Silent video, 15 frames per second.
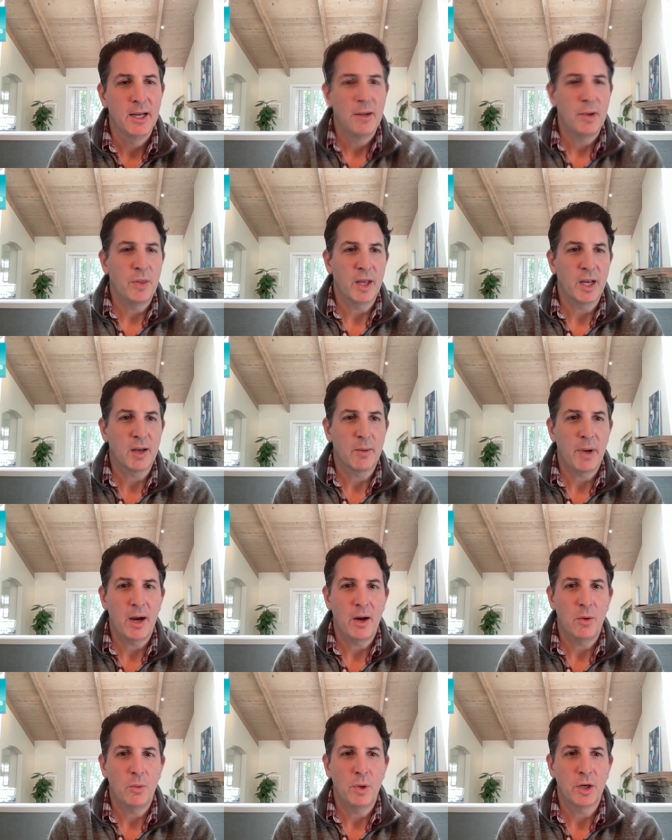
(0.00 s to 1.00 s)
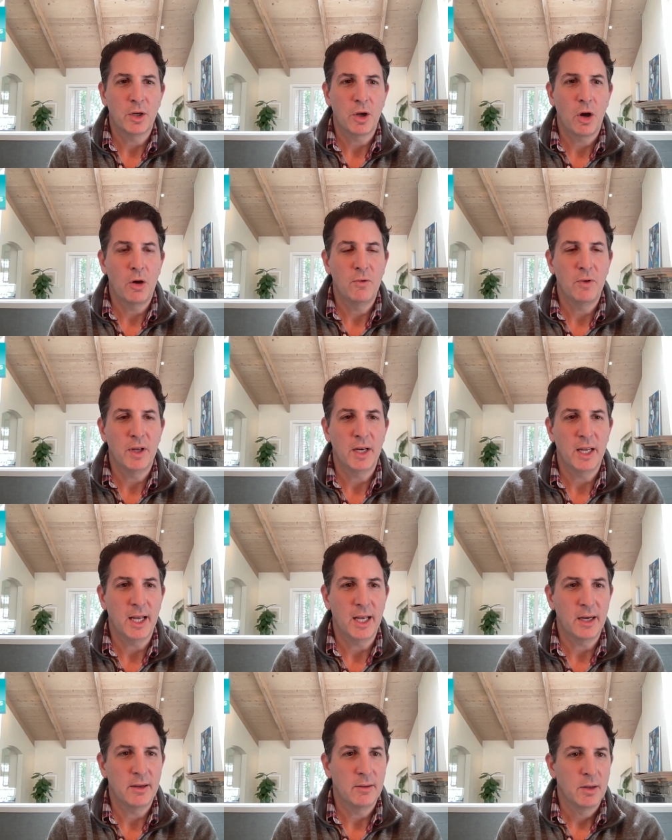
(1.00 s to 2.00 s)
We think about when COVID
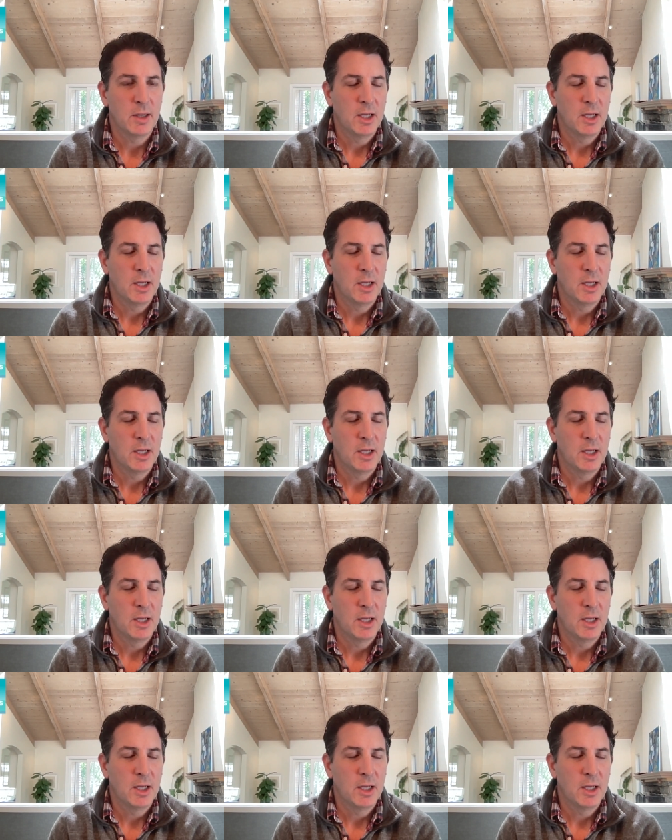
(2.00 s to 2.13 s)
hit.